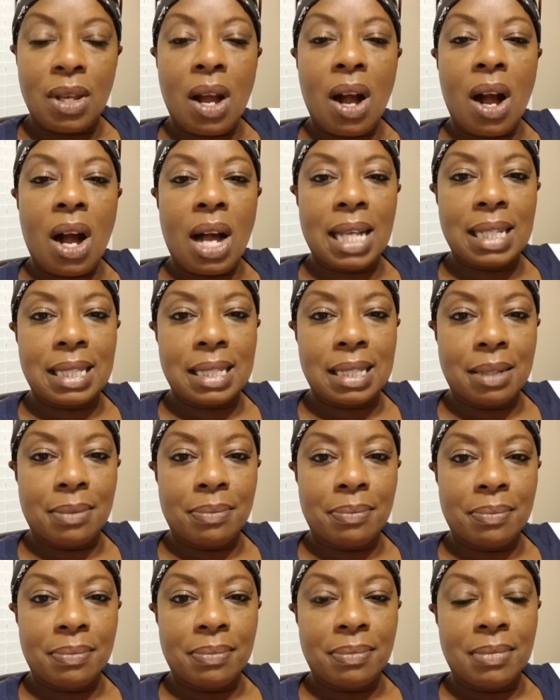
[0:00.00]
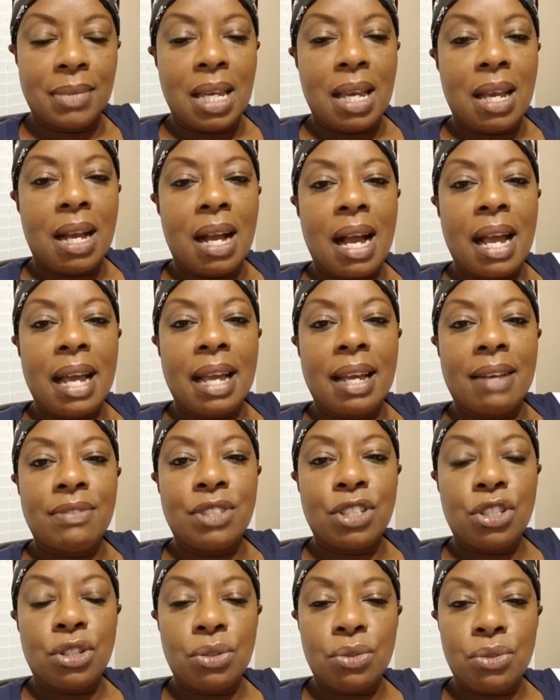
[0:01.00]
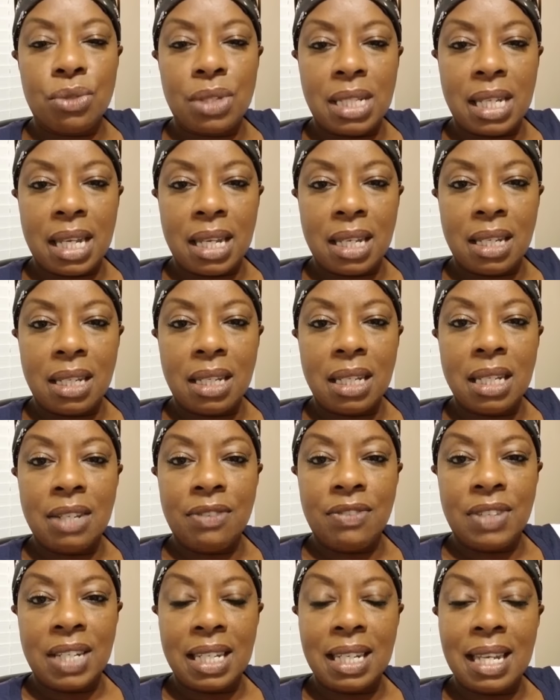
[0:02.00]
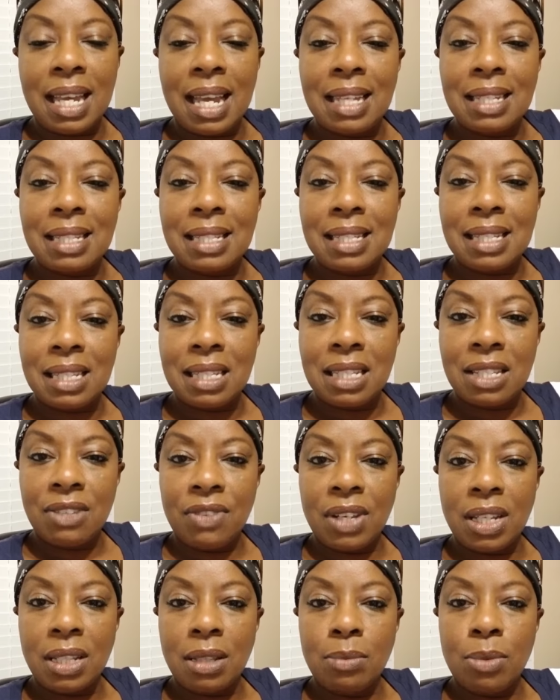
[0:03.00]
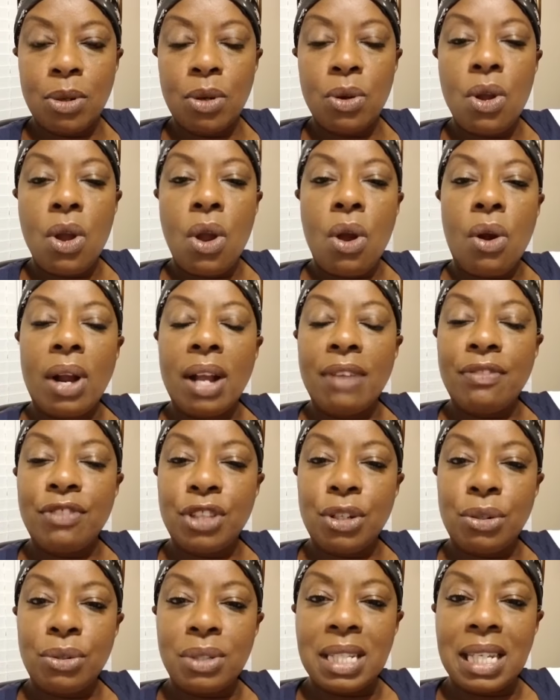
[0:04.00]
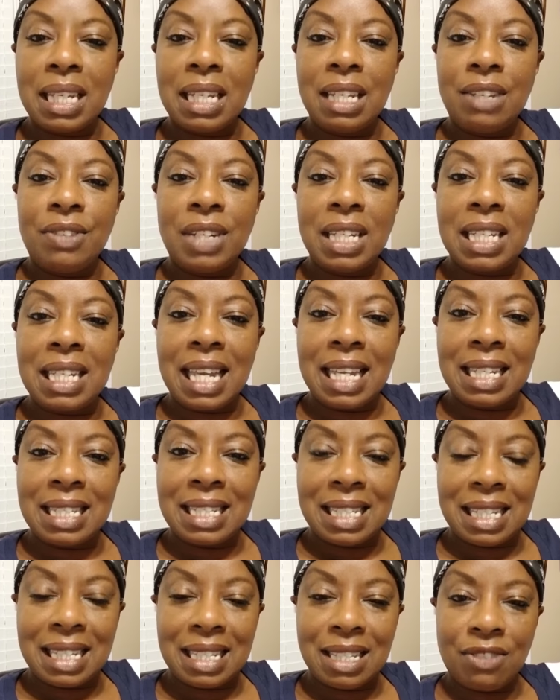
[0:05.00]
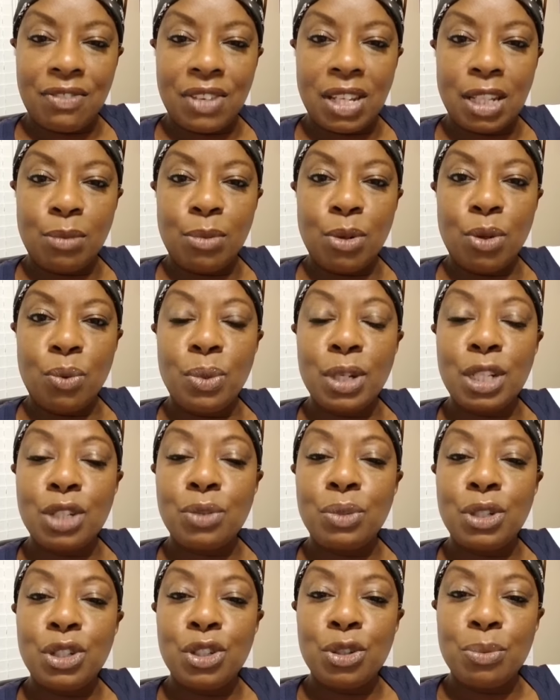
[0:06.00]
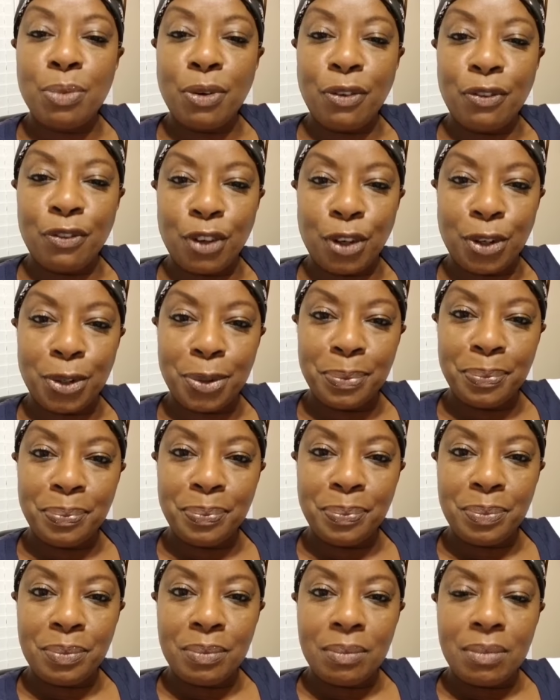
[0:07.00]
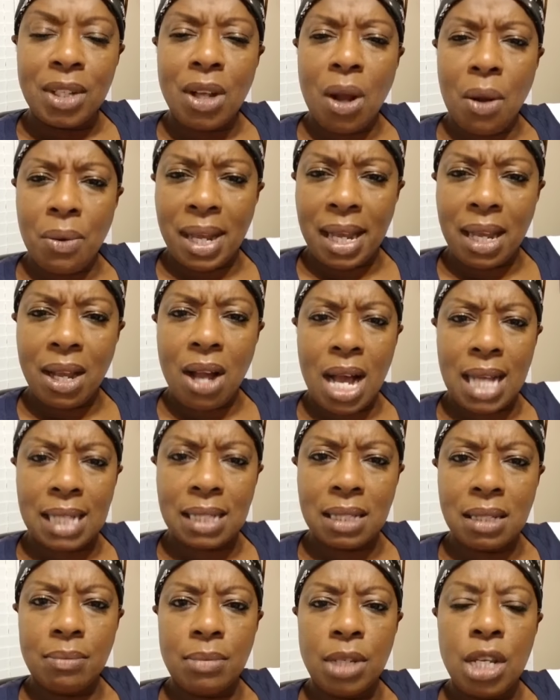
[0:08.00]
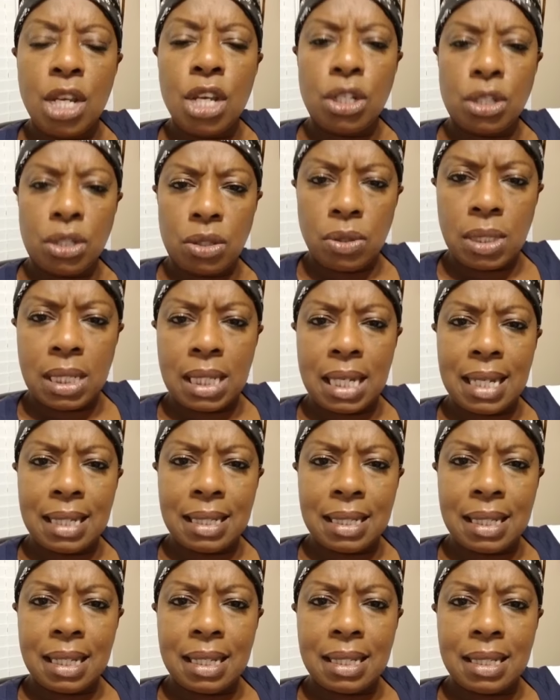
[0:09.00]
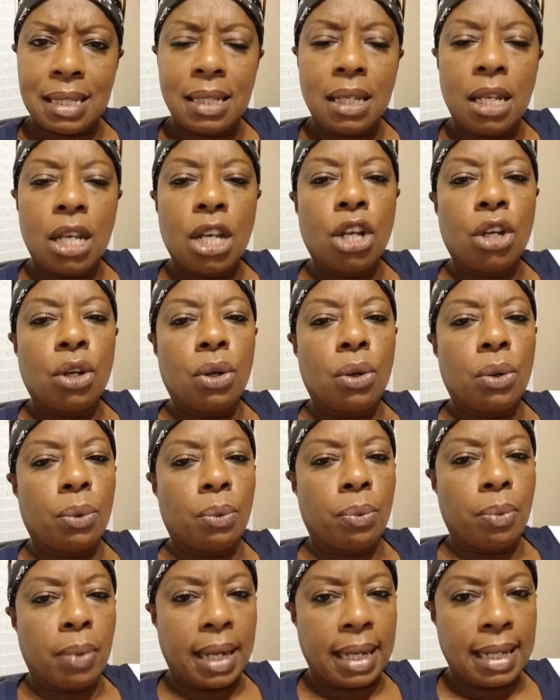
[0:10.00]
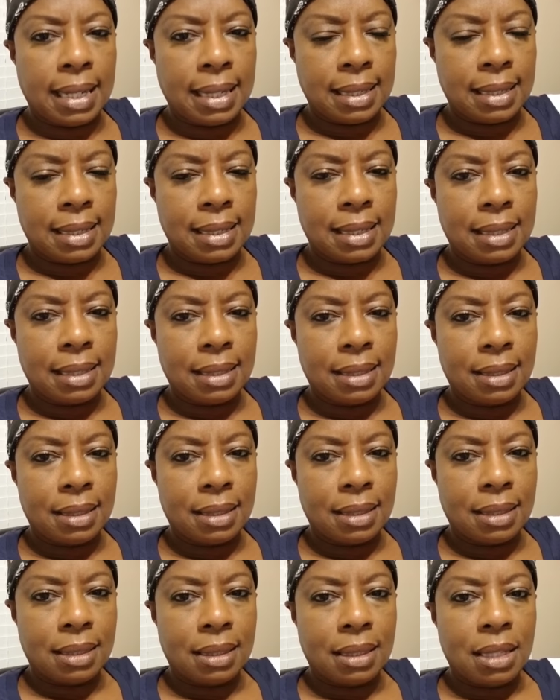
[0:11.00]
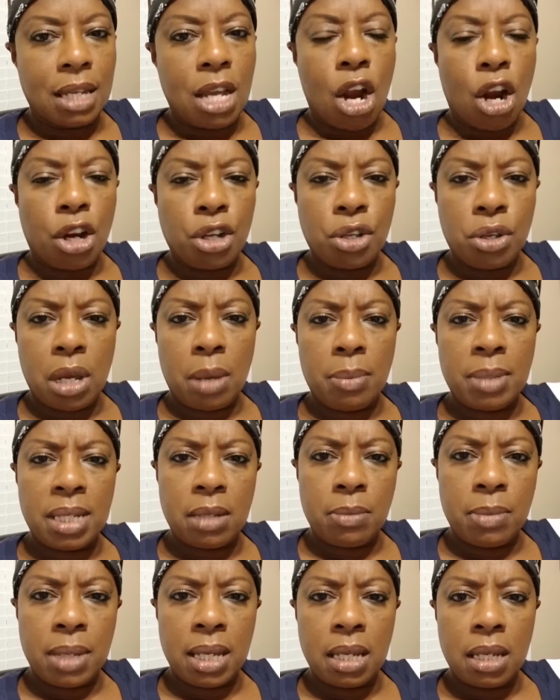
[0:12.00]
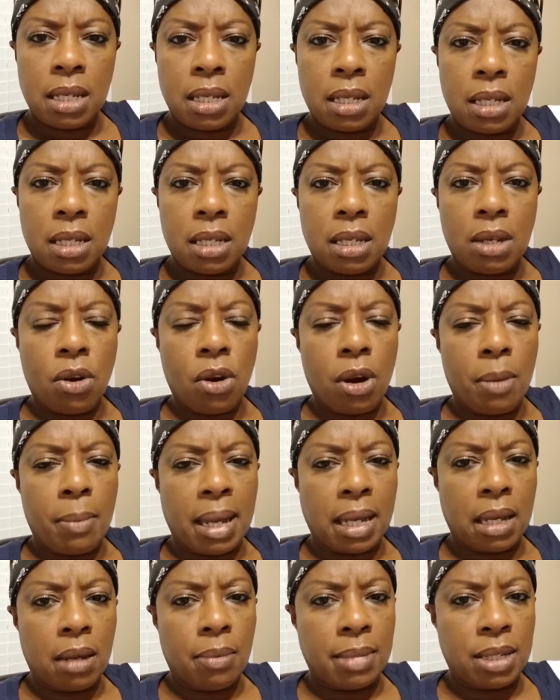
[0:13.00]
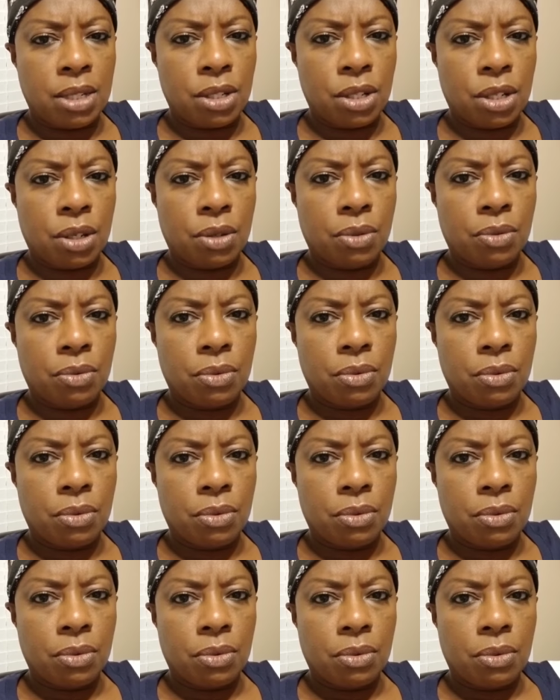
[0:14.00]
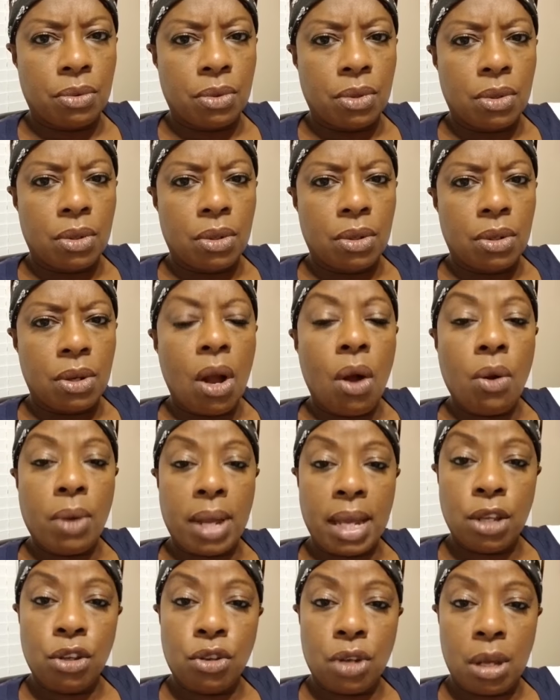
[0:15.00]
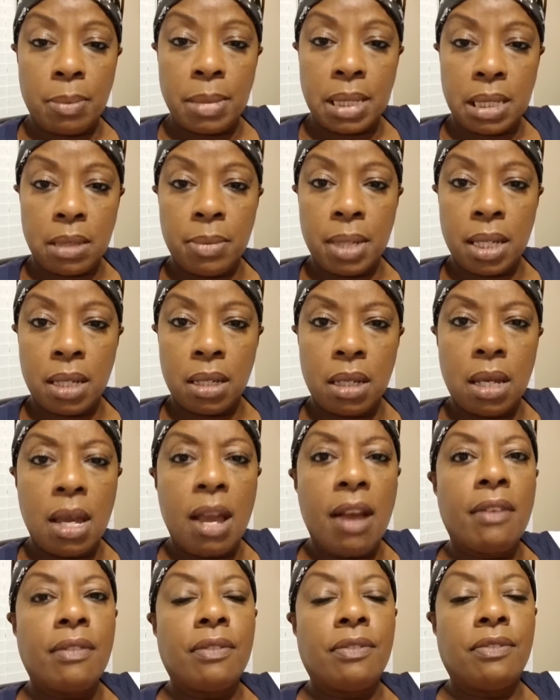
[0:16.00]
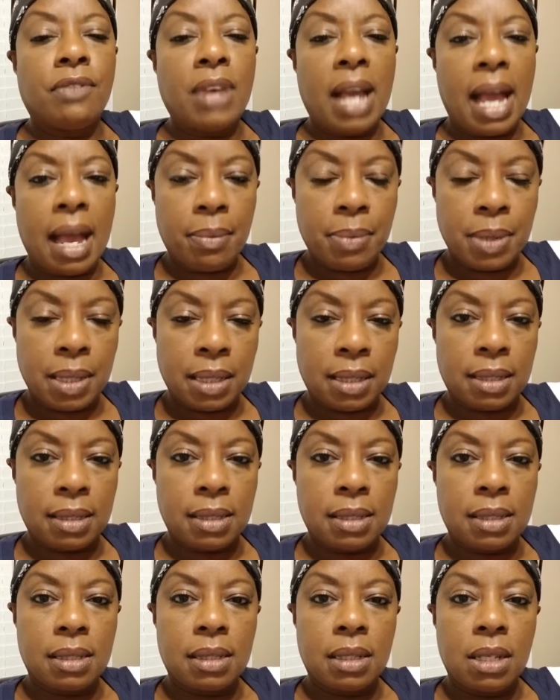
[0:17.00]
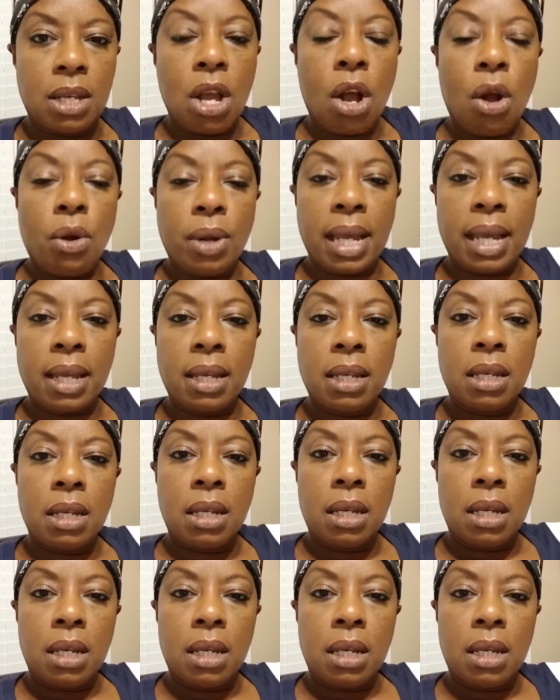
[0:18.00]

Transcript: Awesome. I have Tuesday evening at 6 available, or I have Thursday evening at 6 available. Which would you prefer? Okay, awesome. Tuesday at 6? Great. Are you coming to me, or am I coming to you? Okay, you coming to me? Fabulous. Okay,